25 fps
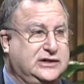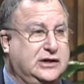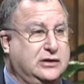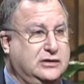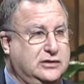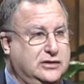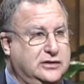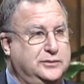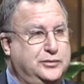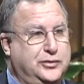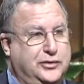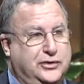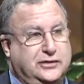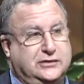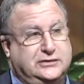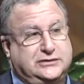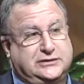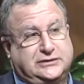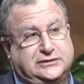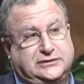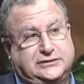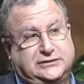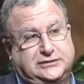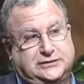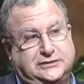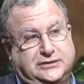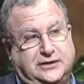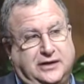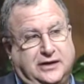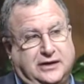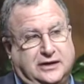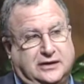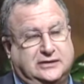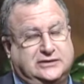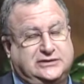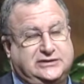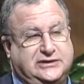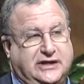are good producers. They
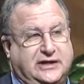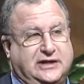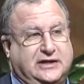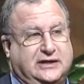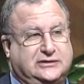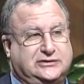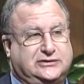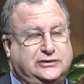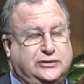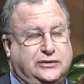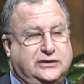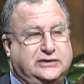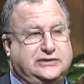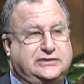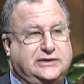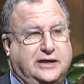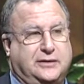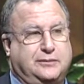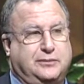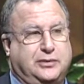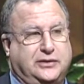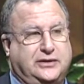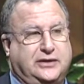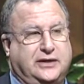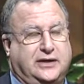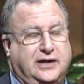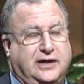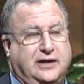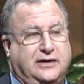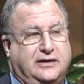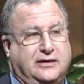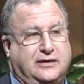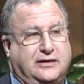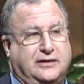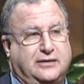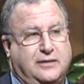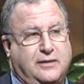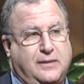understand how stories get put together.